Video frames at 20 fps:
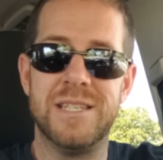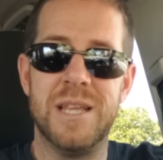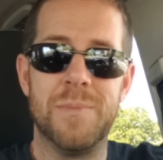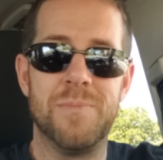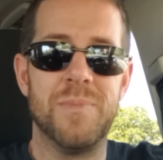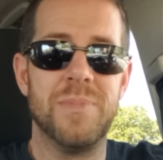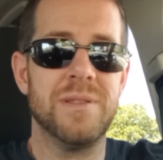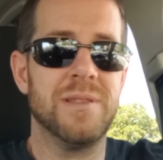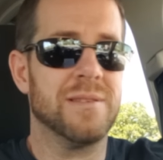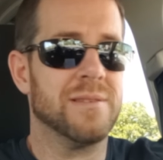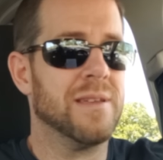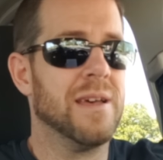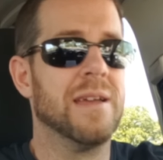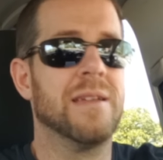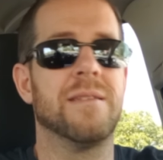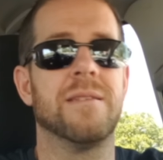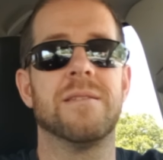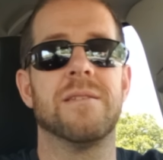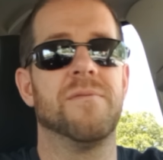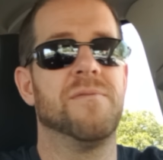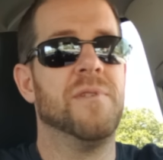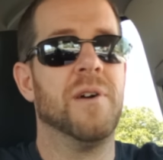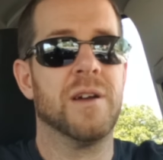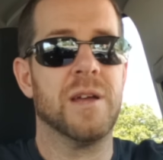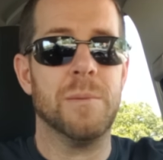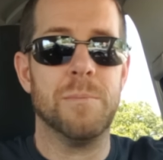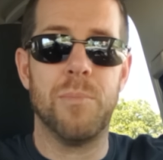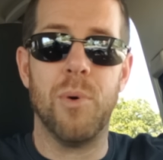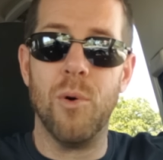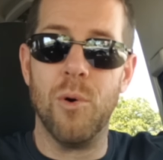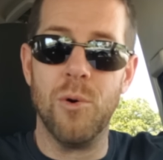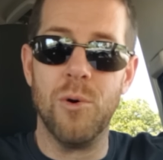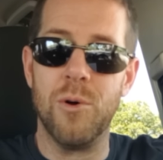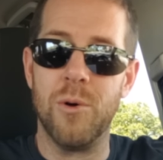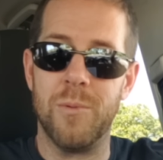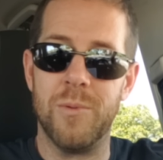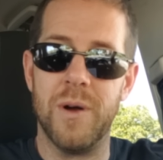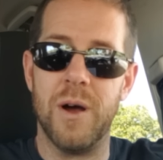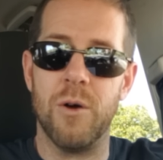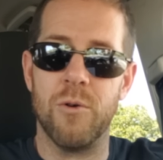Dip, it's like the fucking
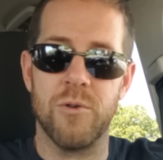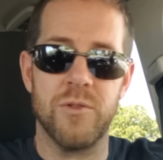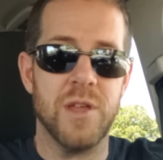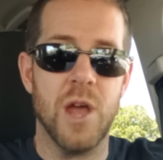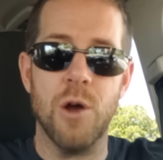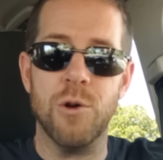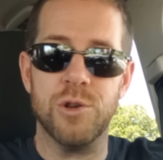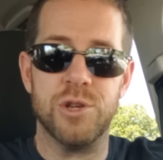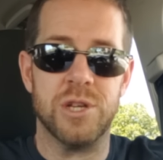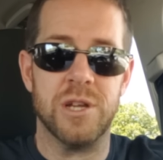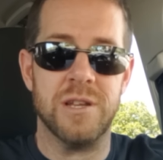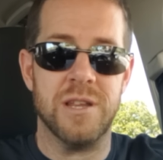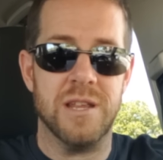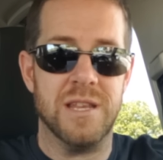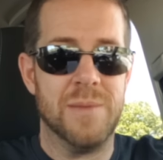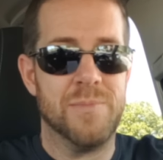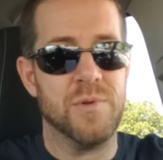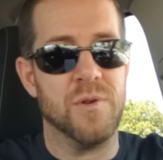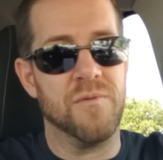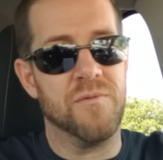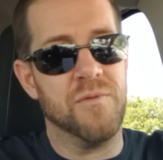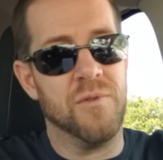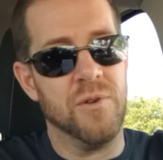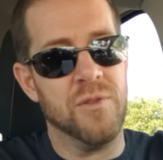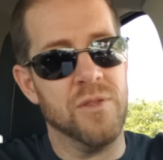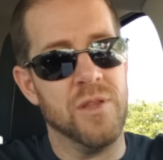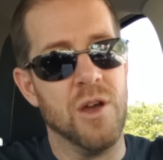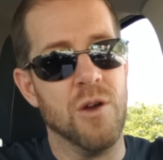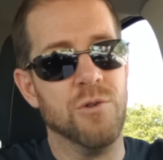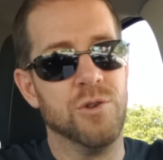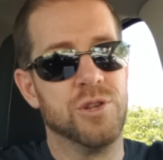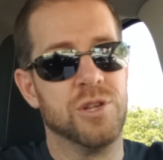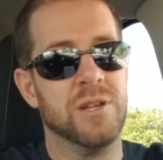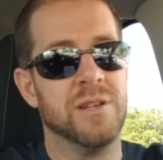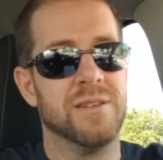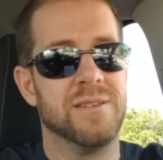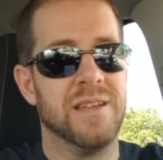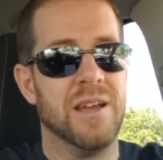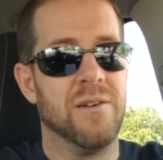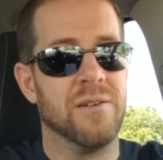pool or the ocean. You dip your foot in the ocean
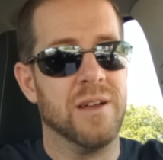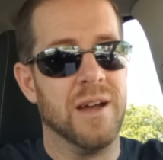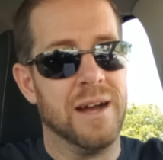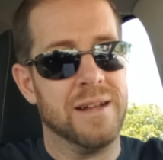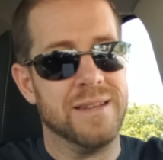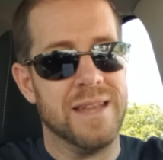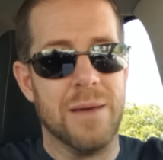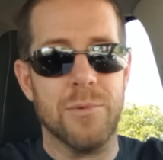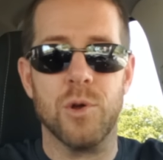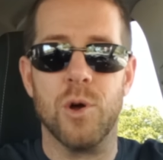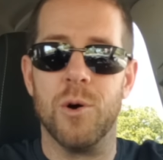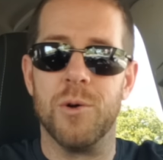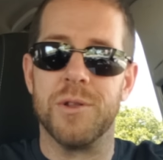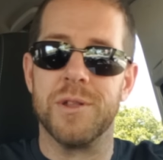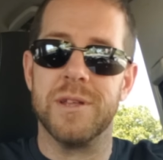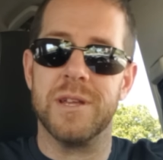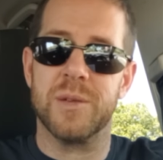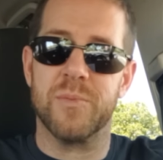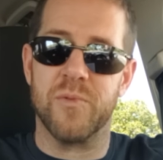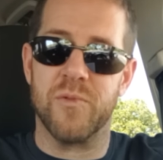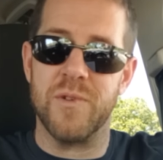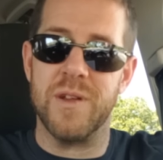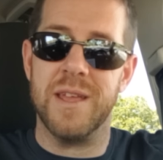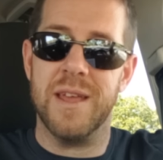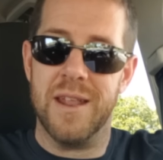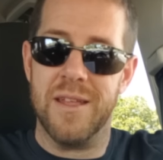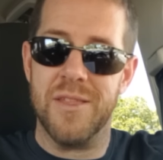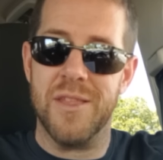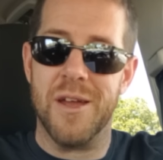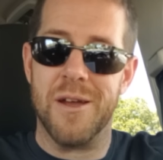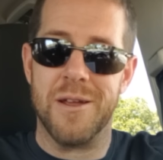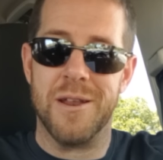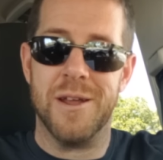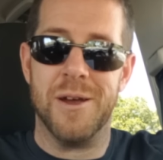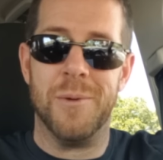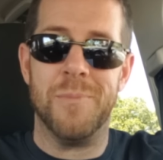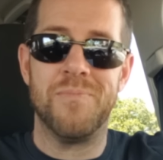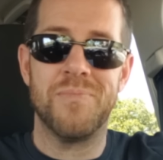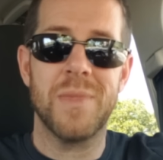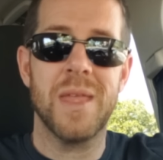to see how goddamn cold it is before you get in there, you
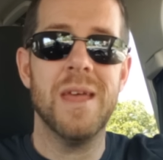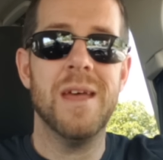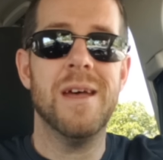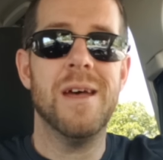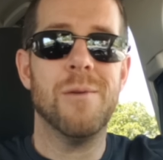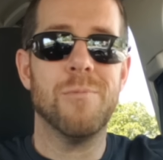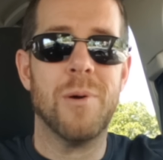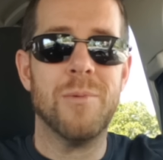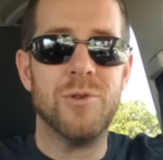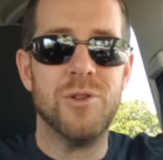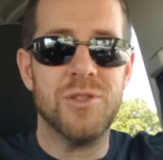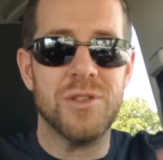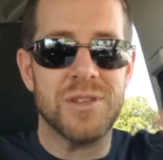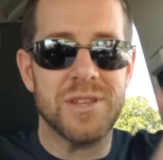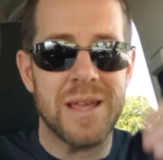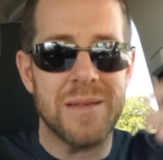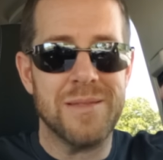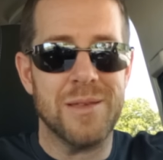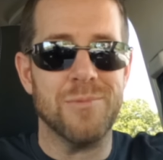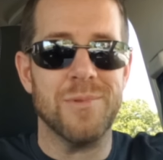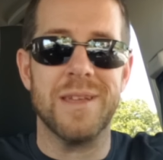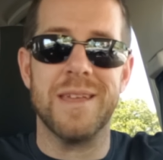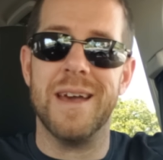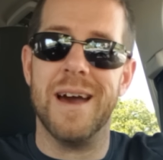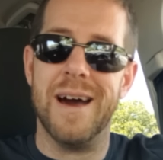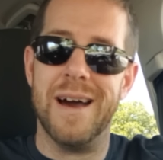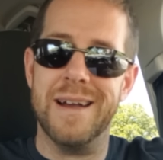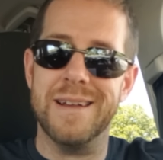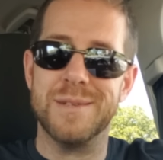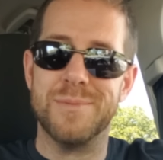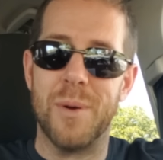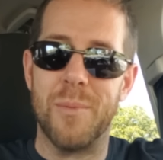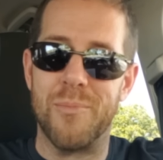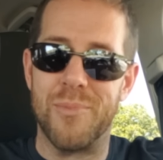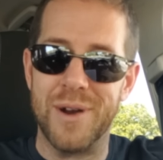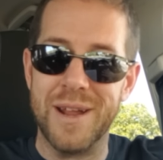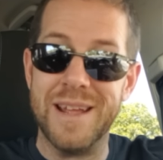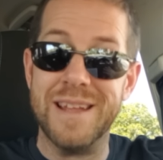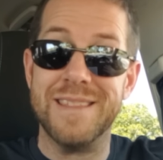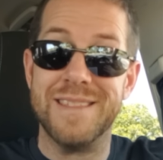know. Women do the same thing with guys about
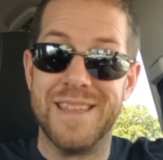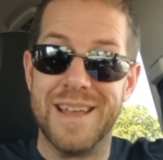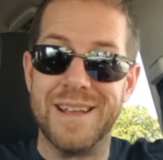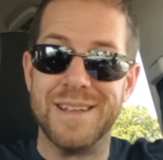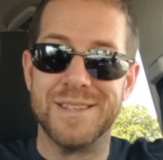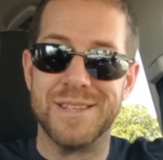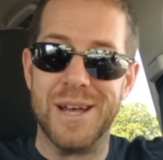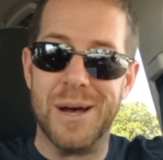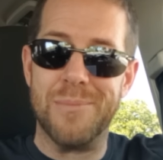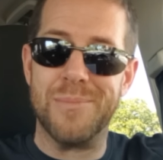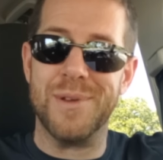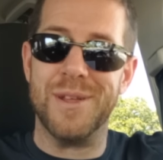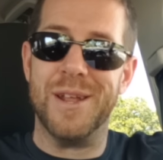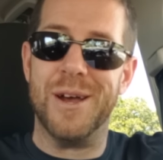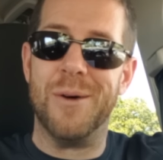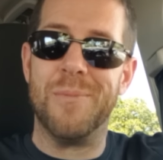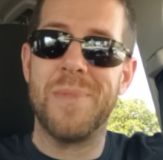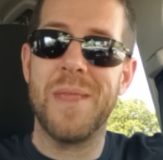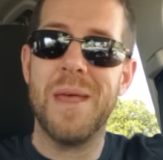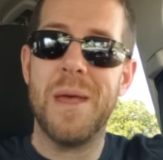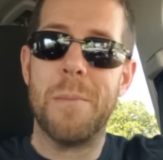bringing things up, you know.